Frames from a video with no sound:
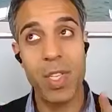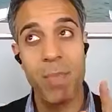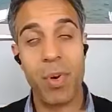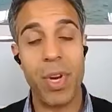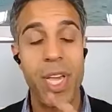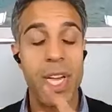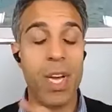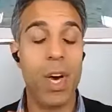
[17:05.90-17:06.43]

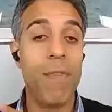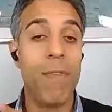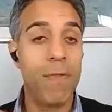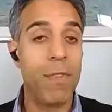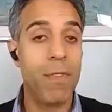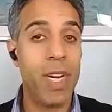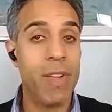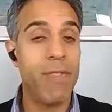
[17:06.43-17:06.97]
putting it off
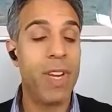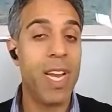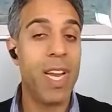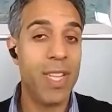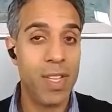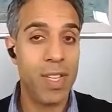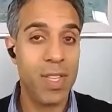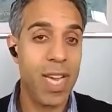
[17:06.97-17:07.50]
for an even
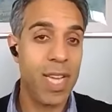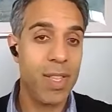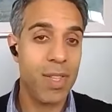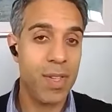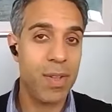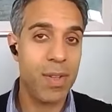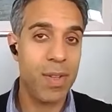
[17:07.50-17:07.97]
later date?